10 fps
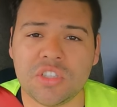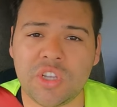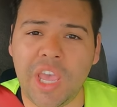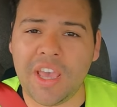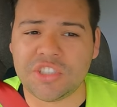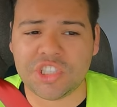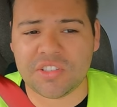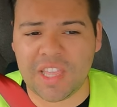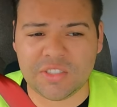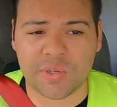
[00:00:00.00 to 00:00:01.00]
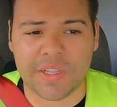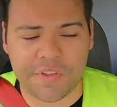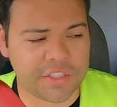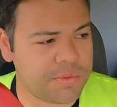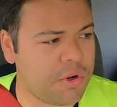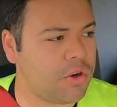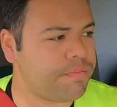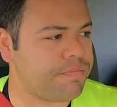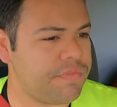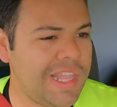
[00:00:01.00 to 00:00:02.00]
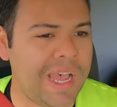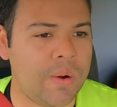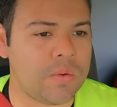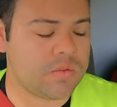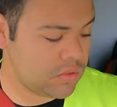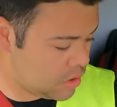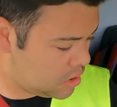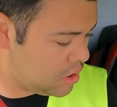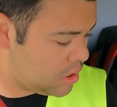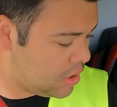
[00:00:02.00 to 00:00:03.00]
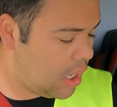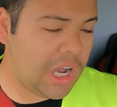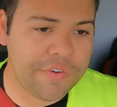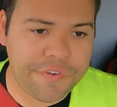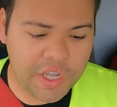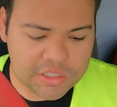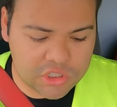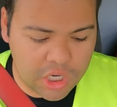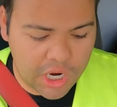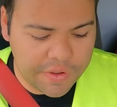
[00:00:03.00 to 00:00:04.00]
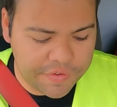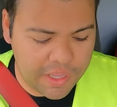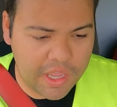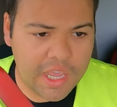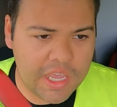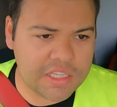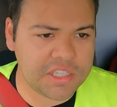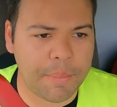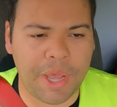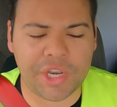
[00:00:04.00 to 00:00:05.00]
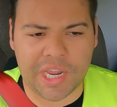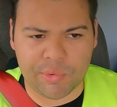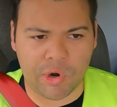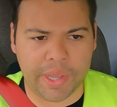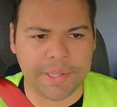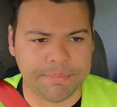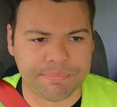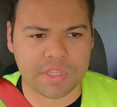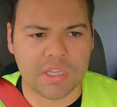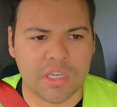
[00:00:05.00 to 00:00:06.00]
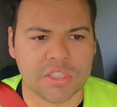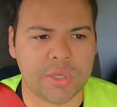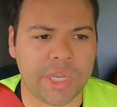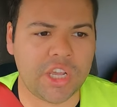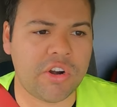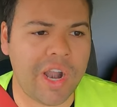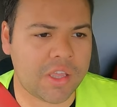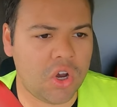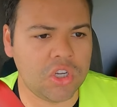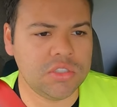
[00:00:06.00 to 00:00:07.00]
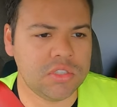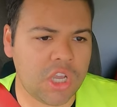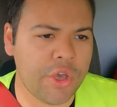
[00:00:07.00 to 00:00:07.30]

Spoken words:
So yeah, just thanks really for the support. Now, our first drive is about an hour away. So we're gonna crack on,